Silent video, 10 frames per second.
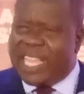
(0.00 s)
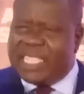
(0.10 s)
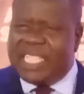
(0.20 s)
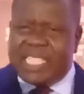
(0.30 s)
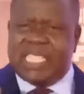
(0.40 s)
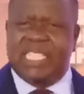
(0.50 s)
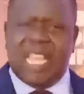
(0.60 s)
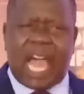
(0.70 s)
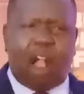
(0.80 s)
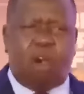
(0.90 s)
there
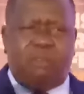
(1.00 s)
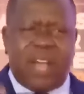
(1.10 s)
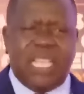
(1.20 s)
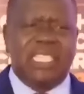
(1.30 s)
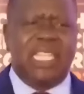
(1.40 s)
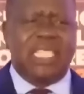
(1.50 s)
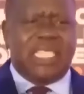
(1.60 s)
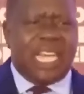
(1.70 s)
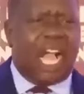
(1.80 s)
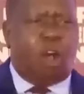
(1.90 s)
exists a
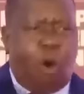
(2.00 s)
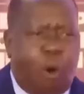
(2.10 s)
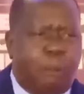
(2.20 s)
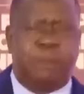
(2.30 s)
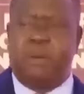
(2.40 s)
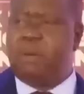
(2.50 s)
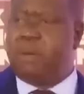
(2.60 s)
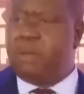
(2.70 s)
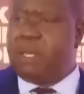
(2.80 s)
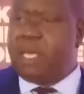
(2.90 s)
covert, dark op
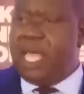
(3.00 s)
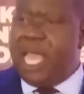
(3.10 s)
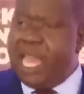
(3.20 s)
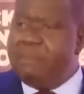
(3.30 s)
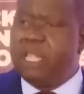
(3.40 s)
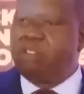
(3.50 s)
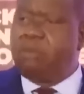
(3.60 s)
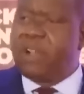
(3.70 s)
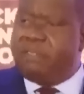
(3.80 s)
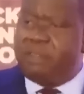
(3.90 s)
element
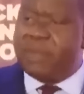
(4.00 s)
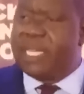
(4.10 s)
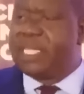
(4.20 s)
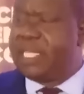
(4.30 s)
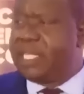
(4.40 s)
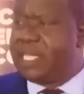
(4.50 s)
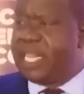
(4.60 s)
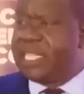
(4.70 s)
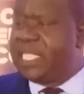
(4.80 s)
of government